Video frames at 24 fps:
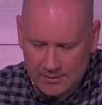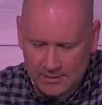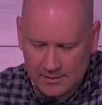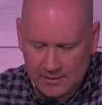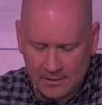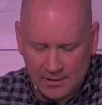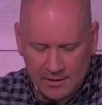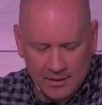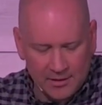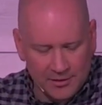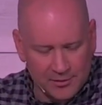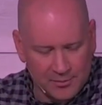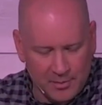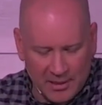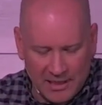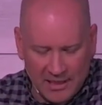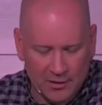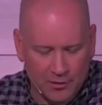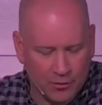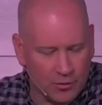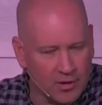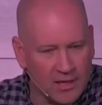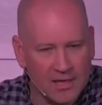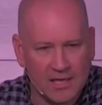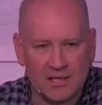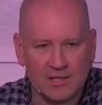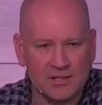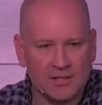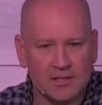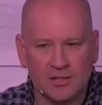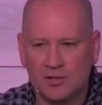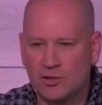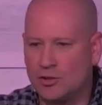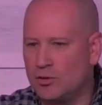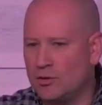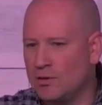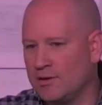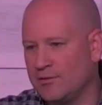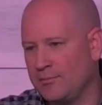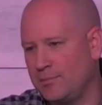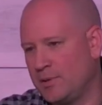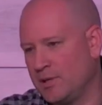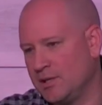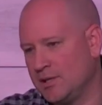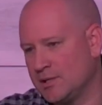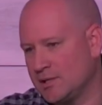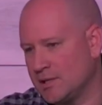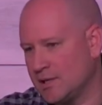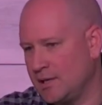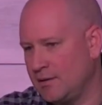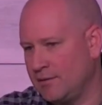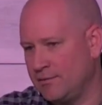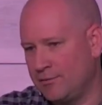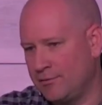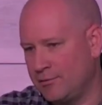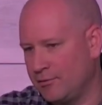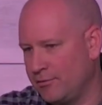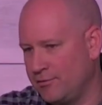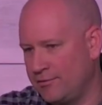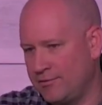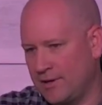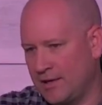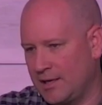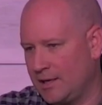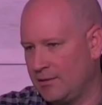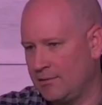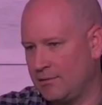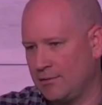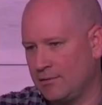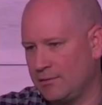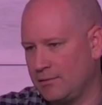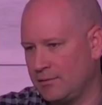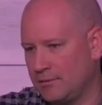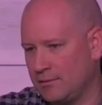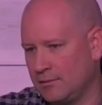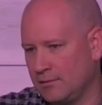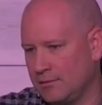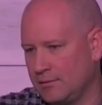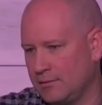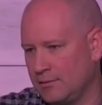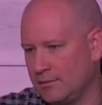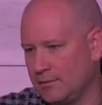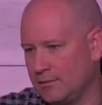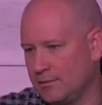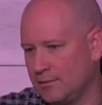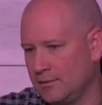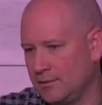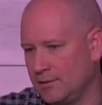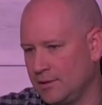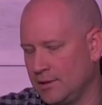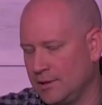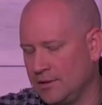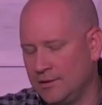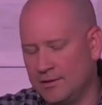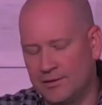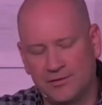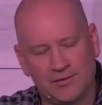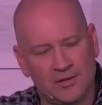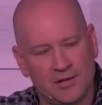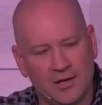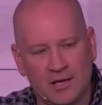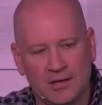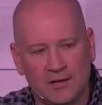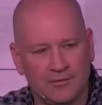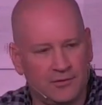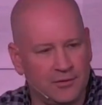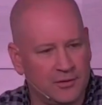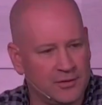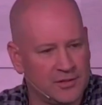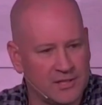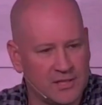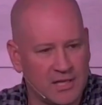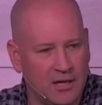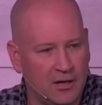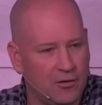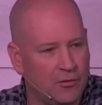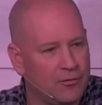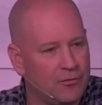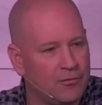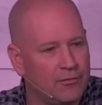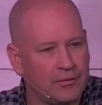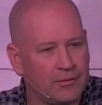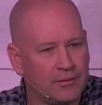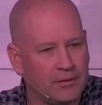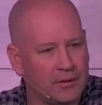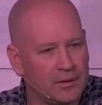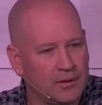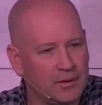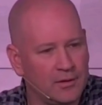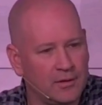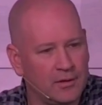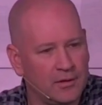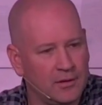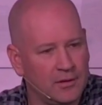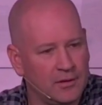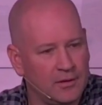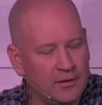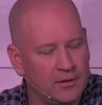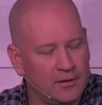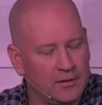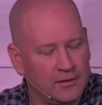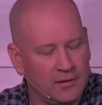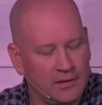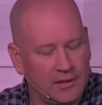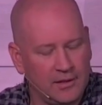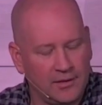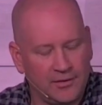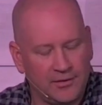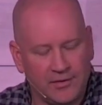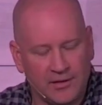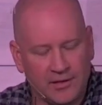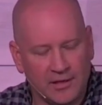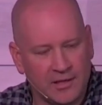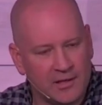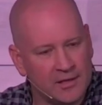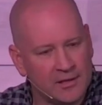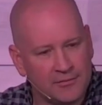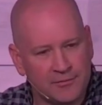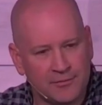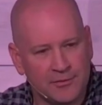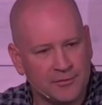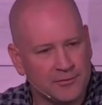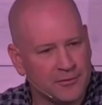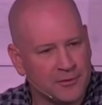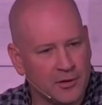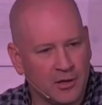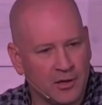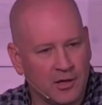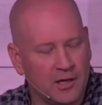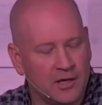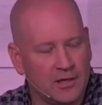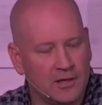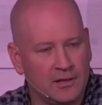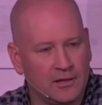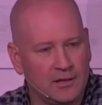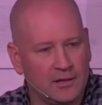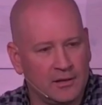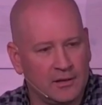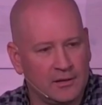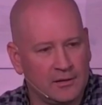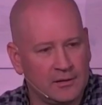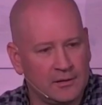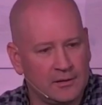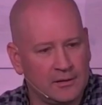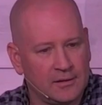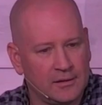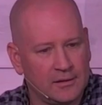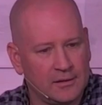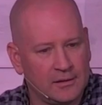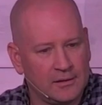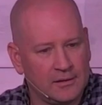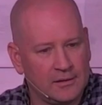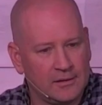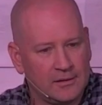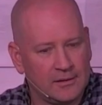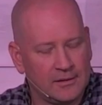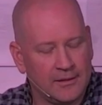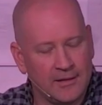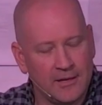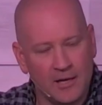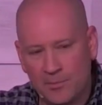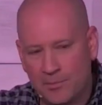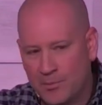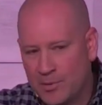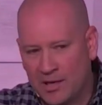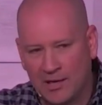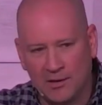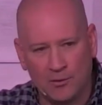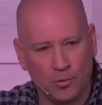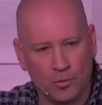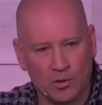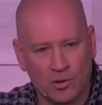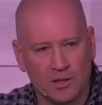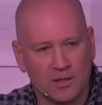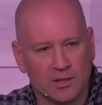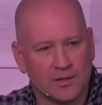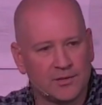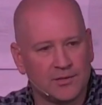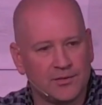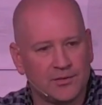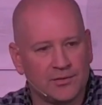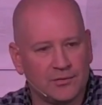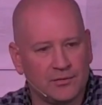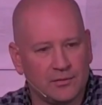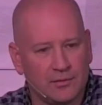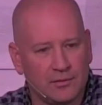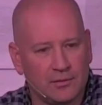It is by grace that you have been saved through faith, and this not of yourself. It is the gift of God, not by works.